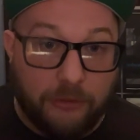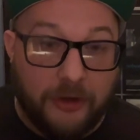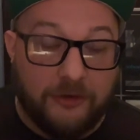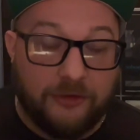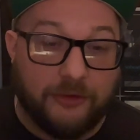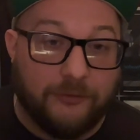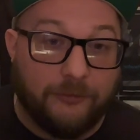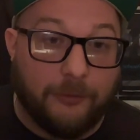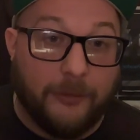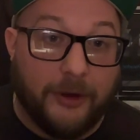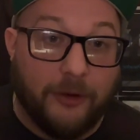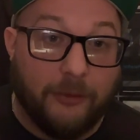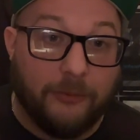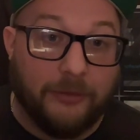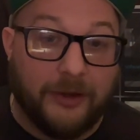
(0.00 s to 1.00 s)
reiteration
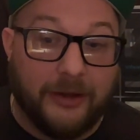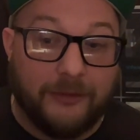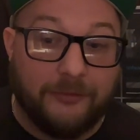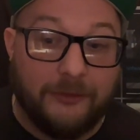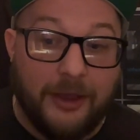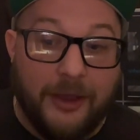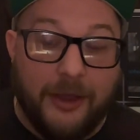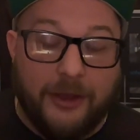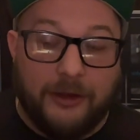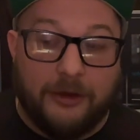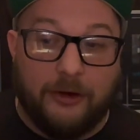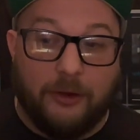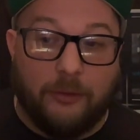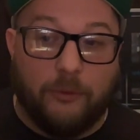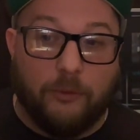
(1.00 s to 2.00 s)
from my own life.
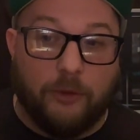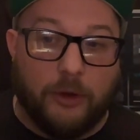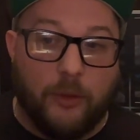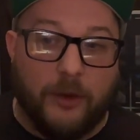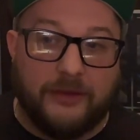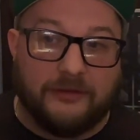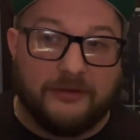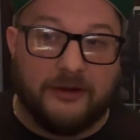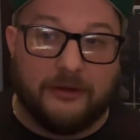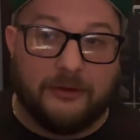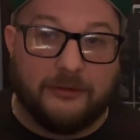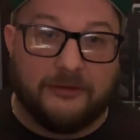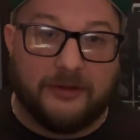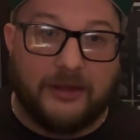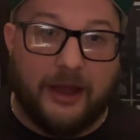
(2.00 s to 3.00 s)
You know, with Gwen
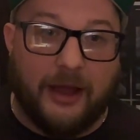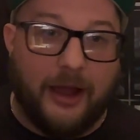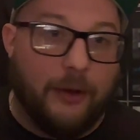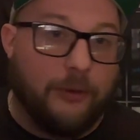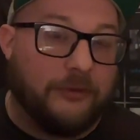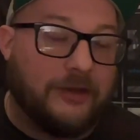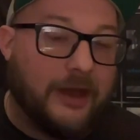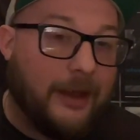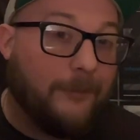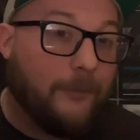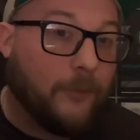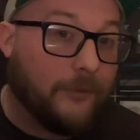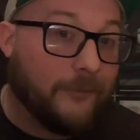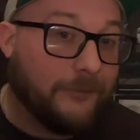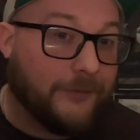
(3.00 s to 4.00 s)
sitting there and saying that, I always
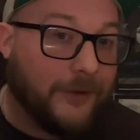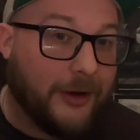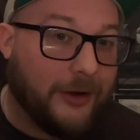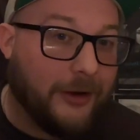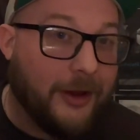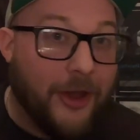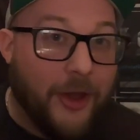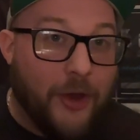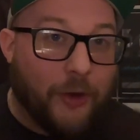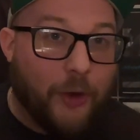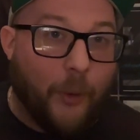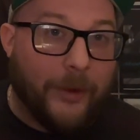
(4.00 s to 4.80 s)
had more fun